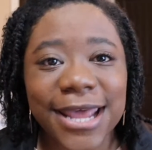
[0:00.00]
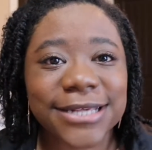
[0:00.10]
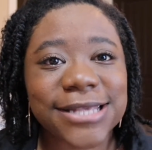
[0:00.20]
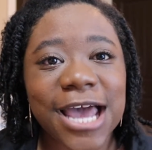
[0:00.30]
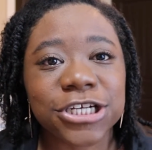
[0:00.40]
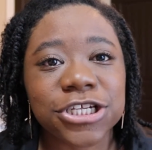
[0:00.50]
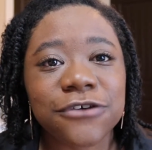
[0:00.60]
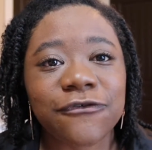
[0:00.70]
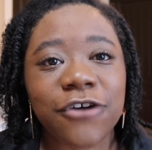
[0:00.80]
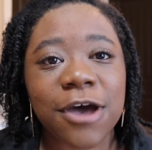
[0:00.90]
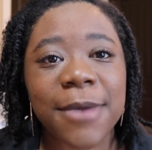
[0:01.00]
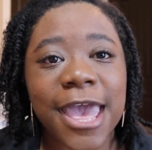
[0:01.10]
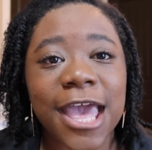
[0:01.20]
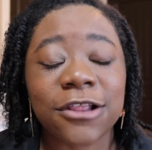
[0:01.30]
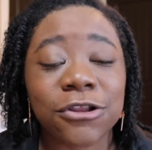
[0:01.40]
And it's actually from
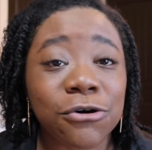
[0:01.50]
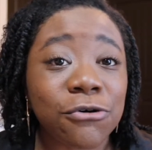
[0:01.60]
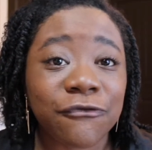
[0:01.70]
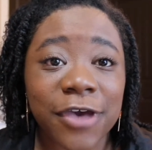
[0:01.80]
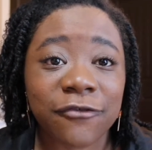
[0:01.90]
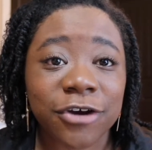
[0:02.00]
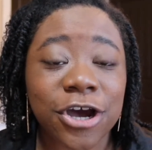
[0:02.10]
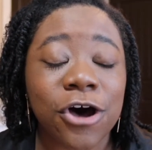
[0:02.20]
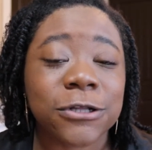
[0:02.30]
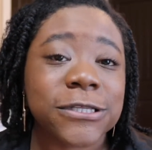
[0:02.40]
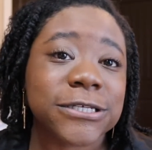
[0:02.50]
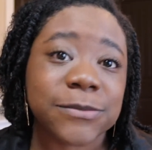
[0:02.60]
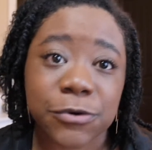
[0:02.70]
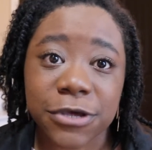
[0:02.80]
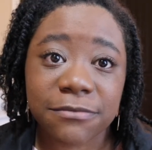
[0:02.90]
a local favorite called The
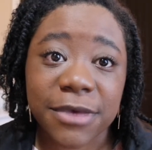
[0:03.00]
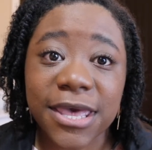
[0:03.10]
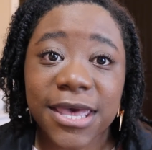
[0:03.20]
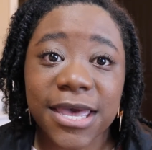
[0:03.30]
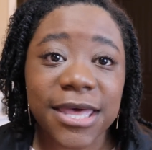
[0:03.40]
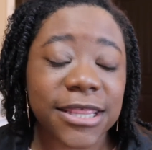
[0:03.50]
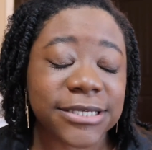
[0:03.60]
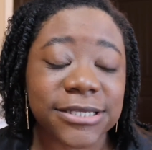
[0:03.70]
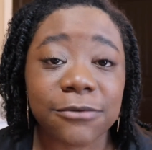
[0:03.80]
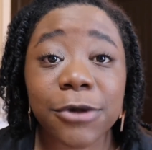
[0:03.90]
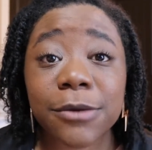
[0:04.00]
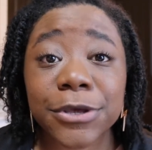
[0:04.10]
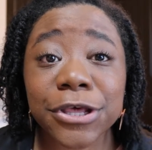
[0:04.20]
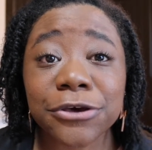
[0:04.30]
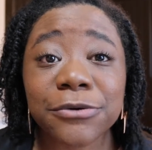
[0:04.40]
Smoking Pig. They sell
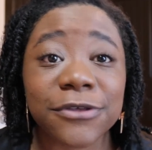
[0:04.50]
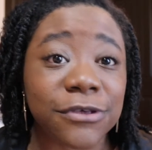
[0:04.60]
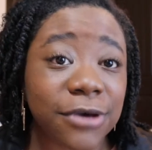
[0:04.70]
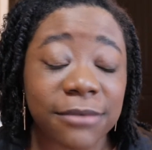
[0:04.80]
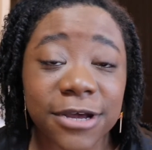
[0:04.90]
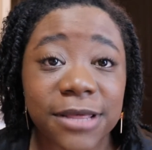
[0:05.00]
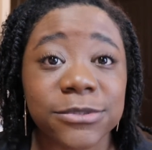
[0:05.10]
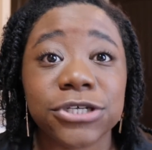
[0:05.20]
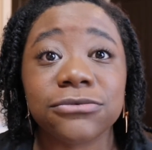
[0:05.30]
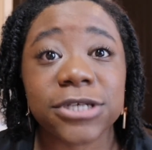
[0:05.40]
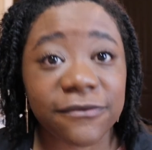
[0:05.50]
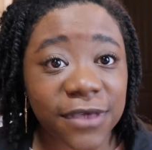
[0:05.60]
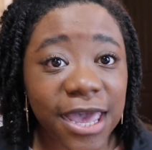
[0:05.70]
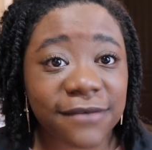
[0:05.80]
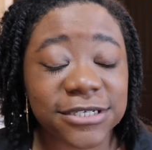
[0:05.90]
barbecue. If you come to Clemson, you
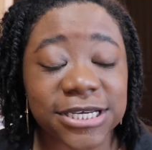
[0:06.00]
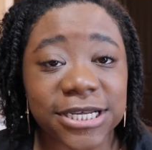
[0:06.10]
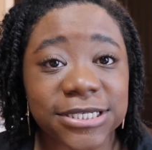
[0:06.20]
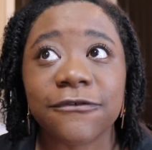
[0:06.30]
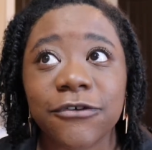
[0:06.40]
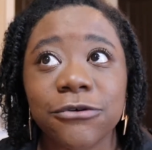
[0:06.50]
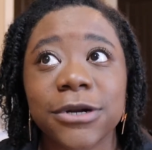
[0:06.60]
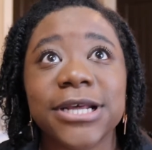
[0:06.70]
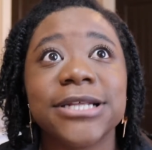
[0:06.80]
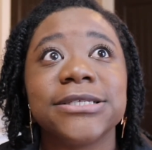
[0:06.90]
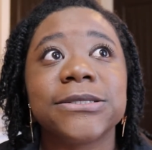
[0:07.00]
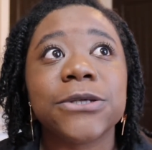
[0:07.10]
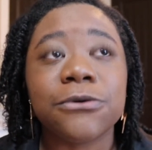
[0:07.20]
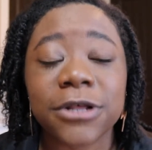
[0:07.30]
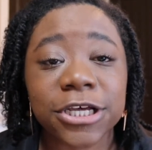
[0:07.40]
definitely have to get the food. It is
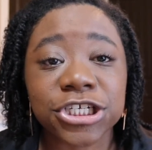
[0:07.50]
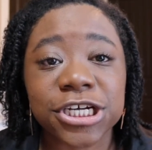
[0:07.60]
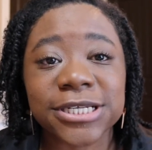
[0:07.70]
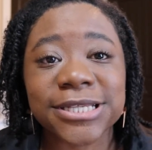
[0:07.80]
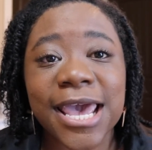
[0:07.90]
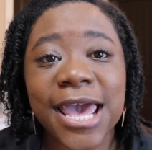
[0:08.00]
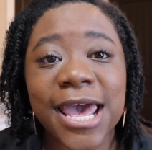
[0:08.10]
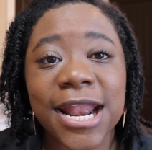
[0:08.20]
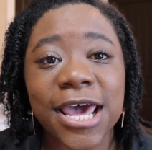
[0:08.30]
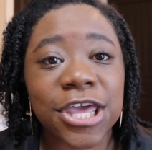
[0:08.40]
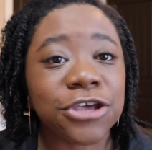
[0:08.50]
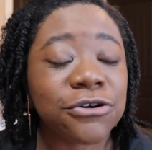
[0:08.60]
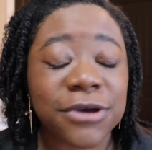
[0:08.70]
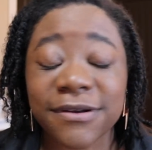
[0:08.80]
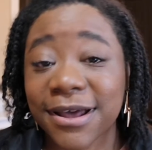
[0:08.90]
so delicious, and you
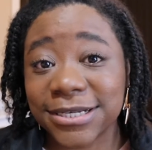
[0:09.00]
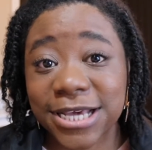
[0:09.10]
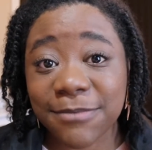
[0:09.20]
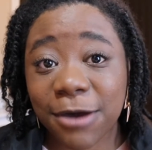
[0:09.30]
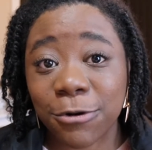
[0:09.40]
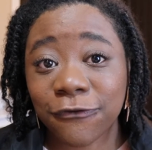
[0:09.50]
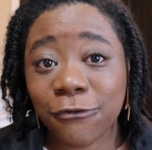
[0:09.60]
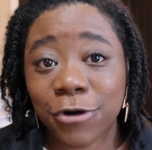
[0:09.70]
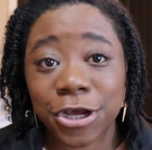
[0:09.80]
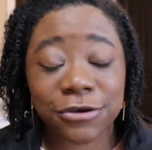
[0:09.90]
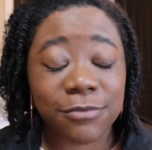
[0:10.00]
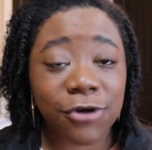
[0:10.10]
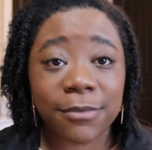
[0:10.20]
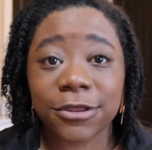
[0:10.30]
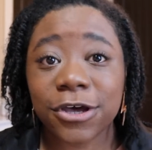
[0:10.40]
don't even have to take my word for it. You can
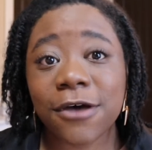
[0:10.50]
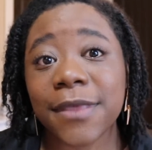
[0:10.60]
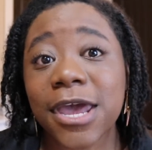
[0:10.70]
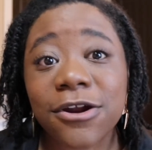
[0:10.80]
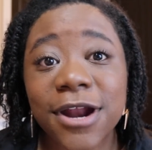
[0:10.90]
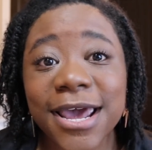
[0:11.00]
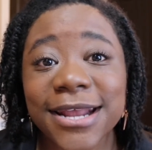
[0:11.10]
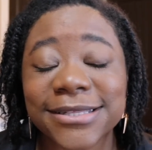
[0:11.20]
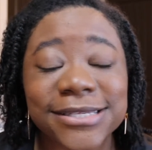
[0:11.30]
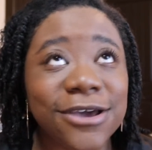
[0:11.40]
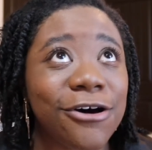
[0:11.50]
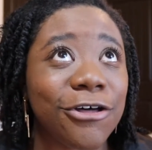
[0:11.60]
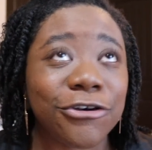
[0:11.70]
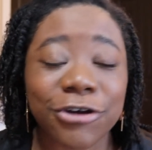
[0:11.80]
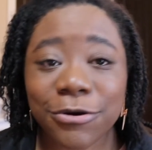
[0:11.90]
probably look on the internet and see
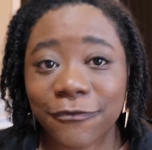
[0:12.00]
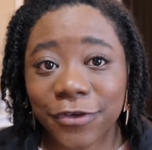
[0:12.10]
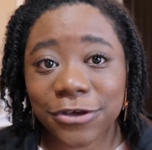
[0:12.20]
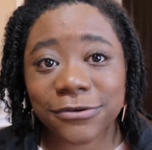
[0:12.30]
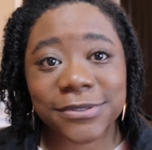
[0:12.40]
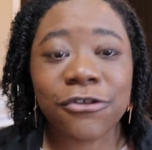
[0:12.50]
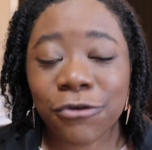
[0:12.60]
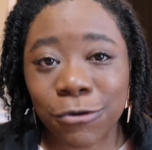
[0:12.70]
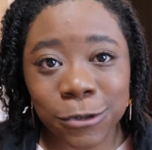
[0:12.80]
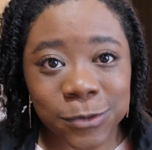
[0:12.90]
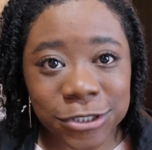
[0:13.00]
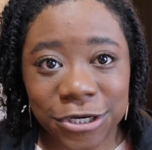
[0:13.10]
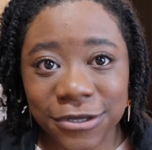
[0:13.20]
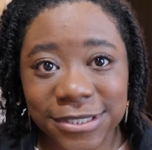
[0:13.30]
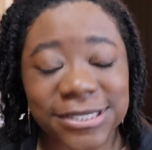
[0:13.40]
all the great reviews. The locals will
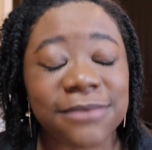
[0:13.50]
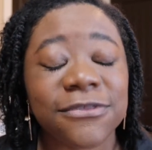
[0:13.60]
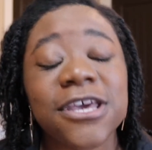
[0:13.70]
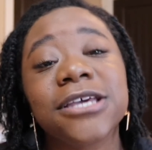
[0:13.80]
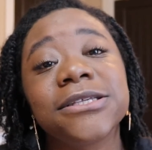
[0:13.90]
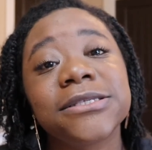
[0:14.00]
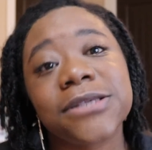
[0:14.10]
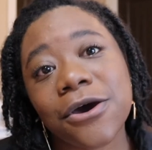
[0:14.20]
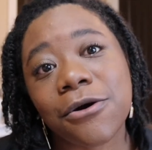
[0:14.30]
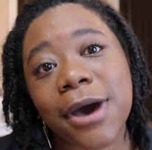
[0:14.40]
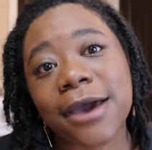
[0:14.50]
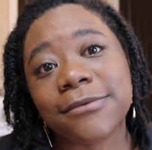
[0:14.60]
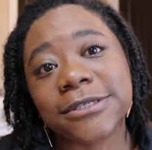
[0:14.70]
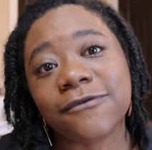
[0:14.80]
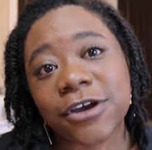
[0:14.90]
tell you the same thing. So I
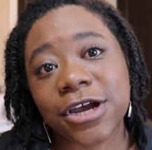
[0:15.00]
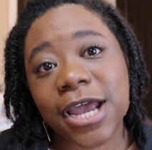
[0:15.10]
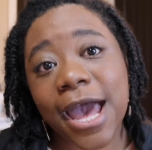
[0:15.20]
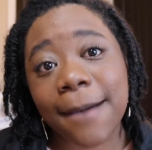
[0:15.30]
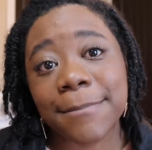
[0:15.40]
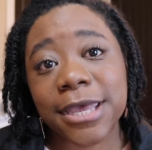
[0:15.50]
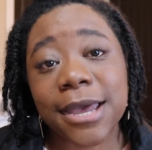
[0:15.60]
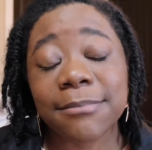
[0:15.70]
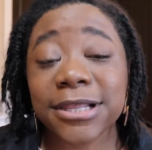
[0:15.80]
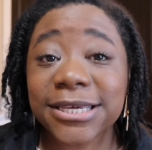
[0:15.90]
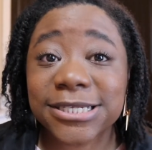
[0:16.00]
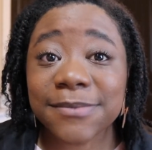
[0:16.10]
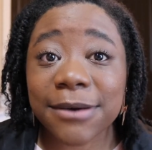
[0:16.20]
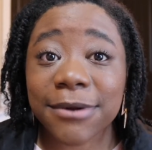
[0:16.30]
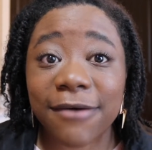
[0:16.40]
was very happy and pleased to
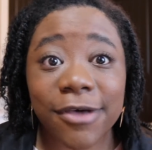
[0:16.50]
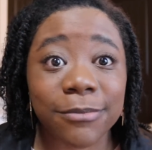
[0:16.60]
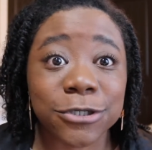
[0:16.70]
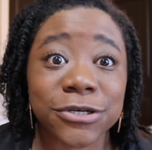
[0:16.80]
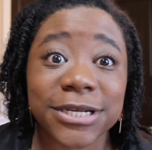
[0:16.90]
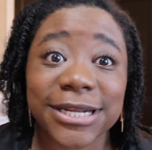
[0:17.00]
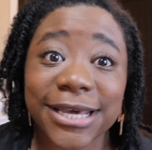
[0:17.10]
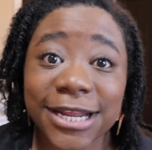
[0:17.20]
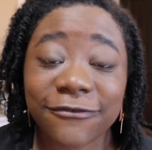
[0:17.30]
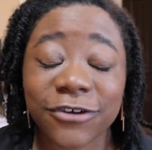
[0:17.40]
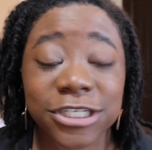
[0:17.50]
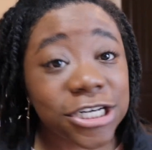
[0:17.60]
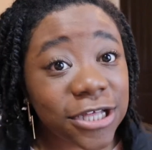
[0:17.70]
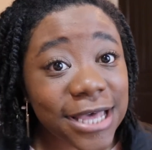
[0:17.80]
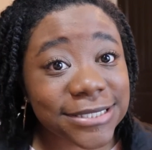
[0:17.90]
be able to have the opportunity to get it for
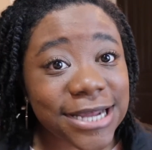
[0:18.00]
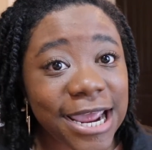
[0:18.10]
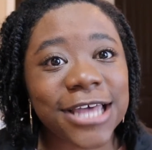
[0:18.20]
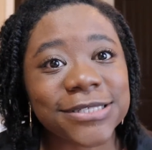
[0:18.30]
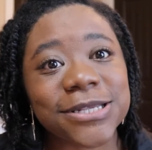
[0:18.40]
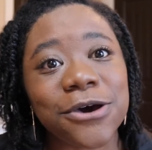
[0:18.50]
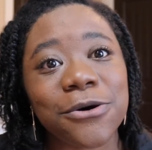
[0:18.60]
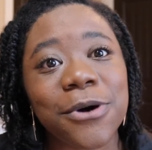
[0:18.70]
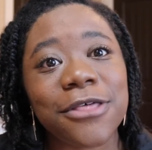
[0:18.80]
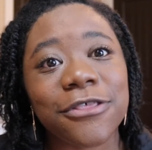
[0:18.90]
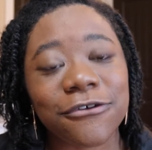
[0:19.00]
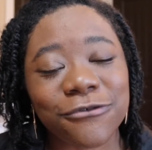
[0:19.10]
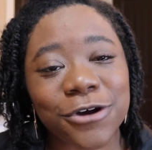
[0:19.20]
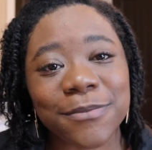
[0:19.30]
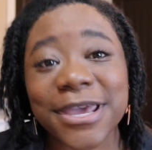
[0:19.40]
dinner last night, and so
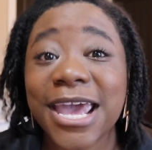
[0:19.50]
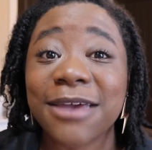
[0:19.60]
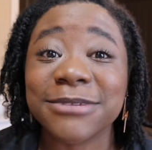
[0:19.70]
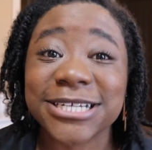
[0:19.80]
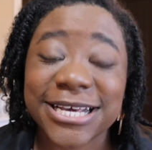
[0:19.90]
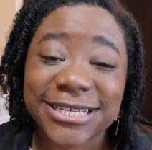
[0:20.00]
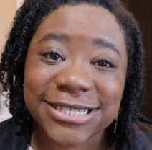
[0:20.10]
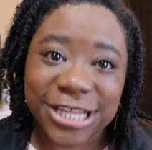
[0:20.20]
therefore it became today's